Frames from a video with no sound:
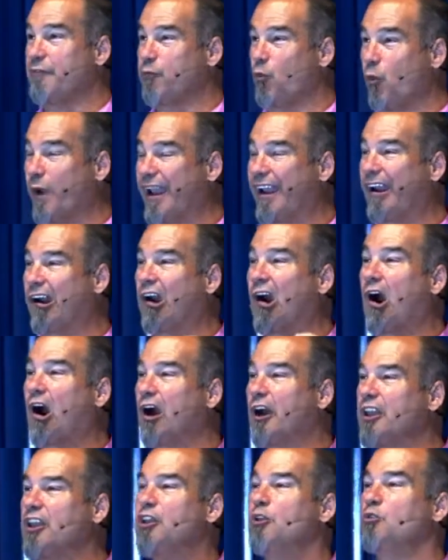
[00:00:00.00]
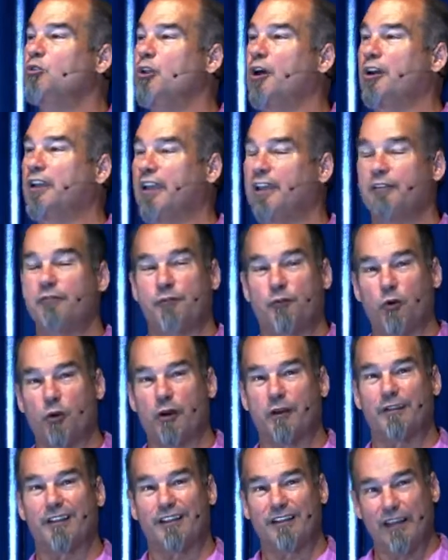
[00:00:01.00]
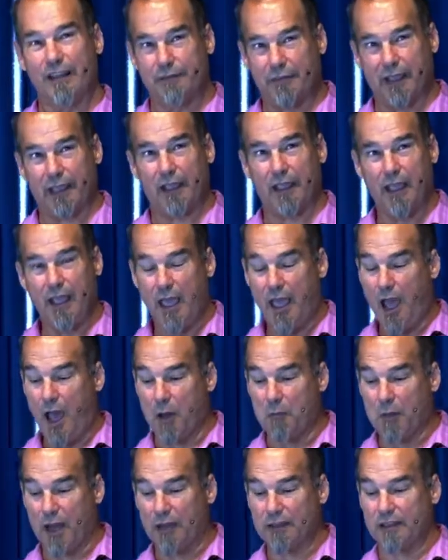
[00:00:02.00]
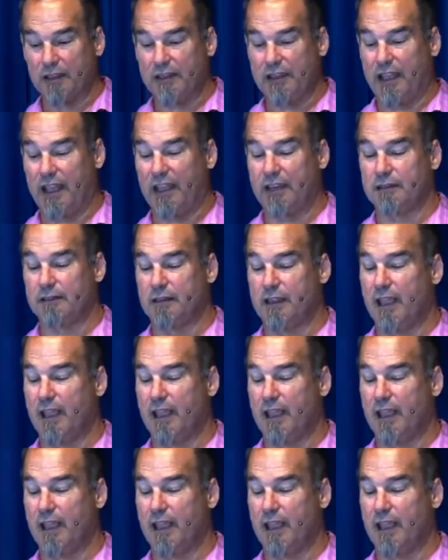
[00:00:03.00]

Where are you looking for the living among the dead?